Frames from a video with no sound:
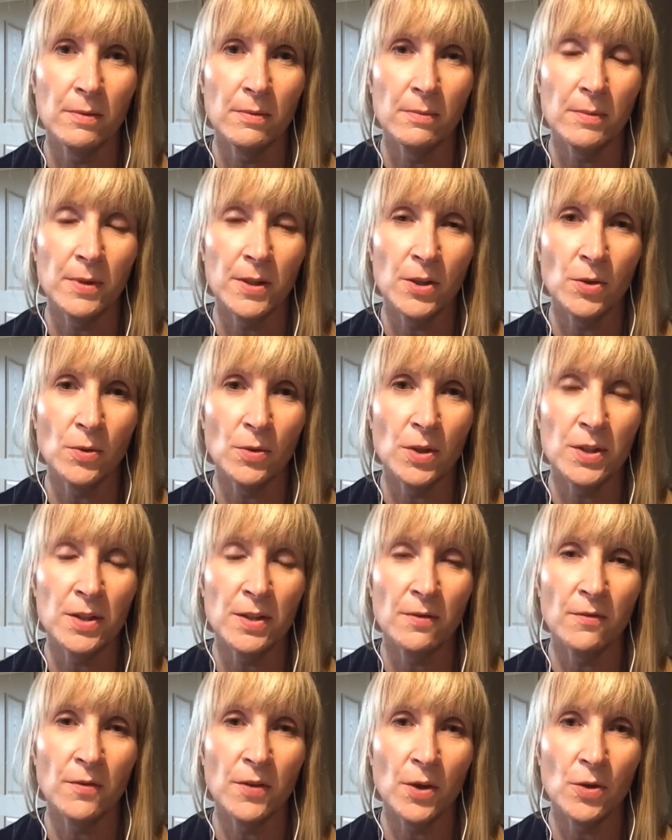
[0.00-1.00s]
But notice
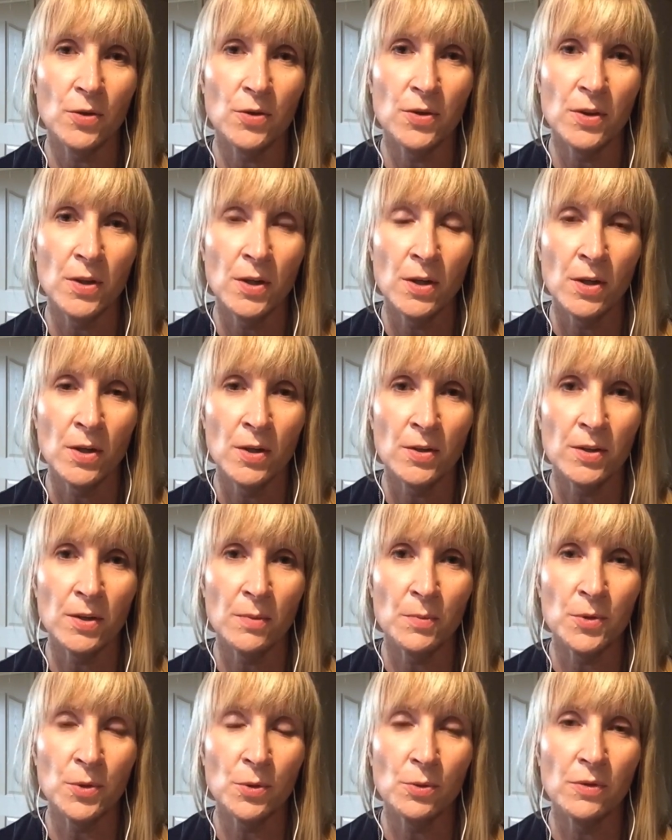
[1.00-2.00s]
if there's some
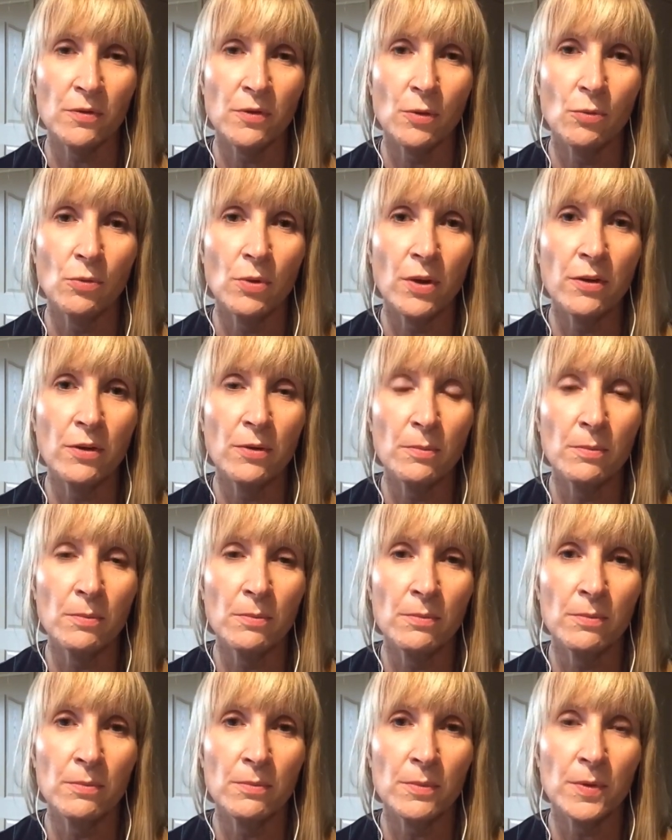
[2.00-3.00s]
sort of a
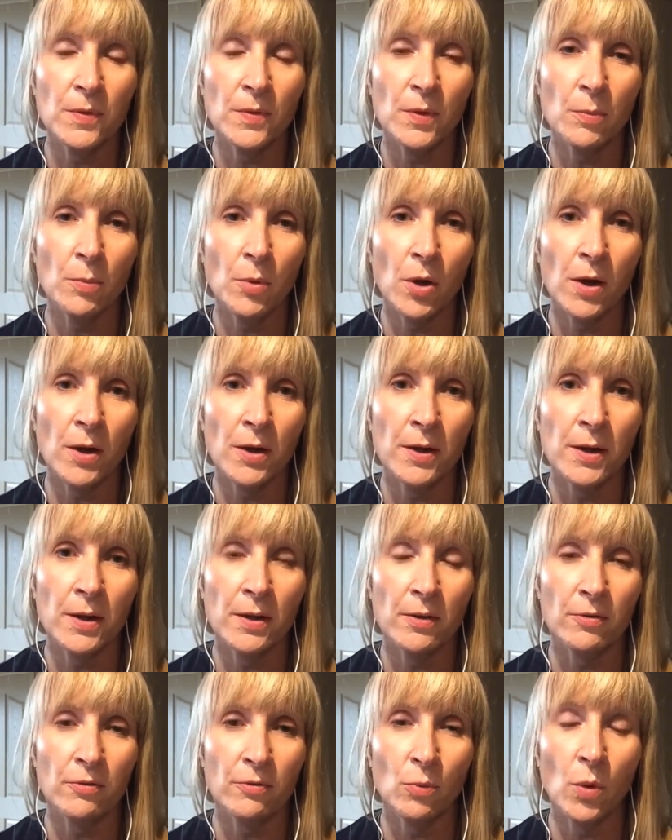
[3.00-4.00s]
rhythm in the body,
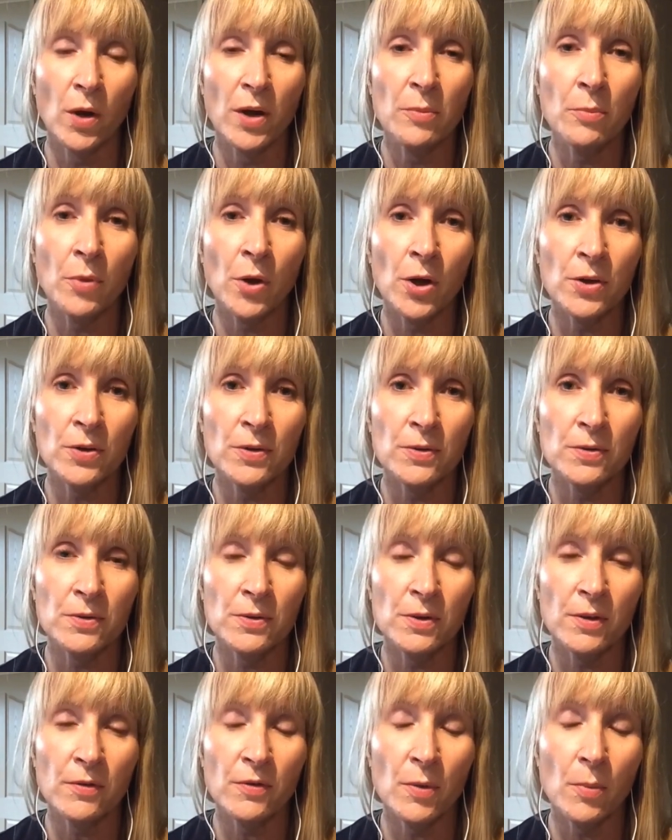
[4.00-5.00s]
if one part
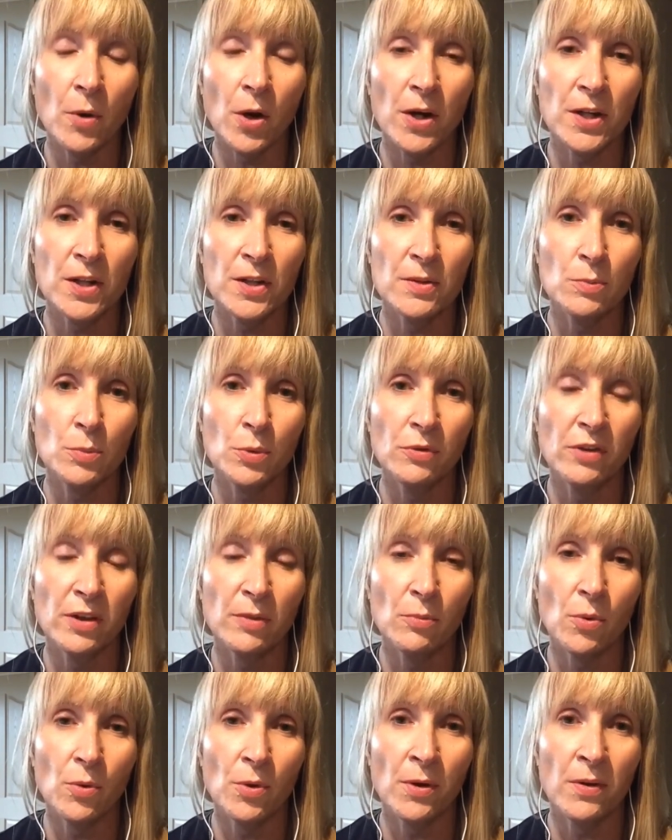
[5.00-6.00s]
of the body is moving
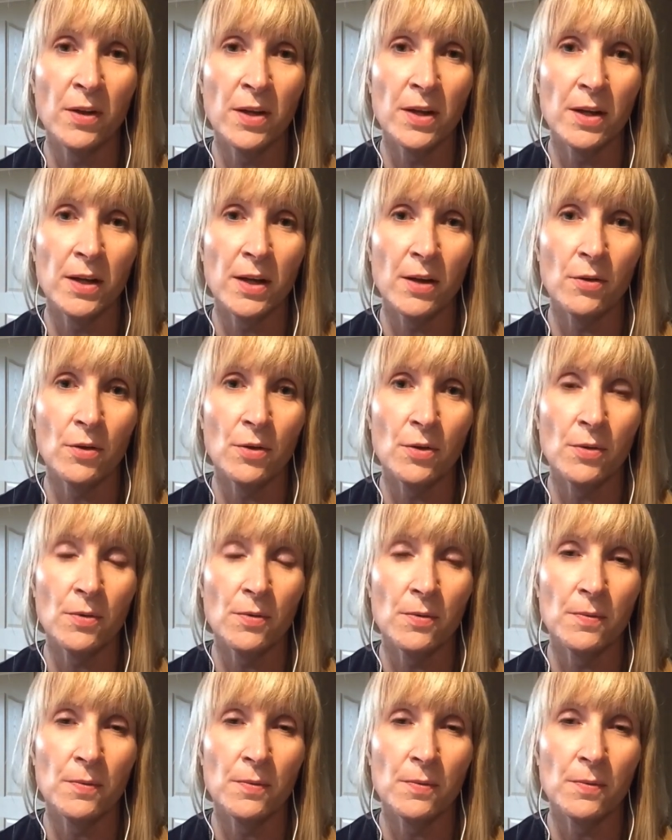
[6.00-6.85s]
more than another.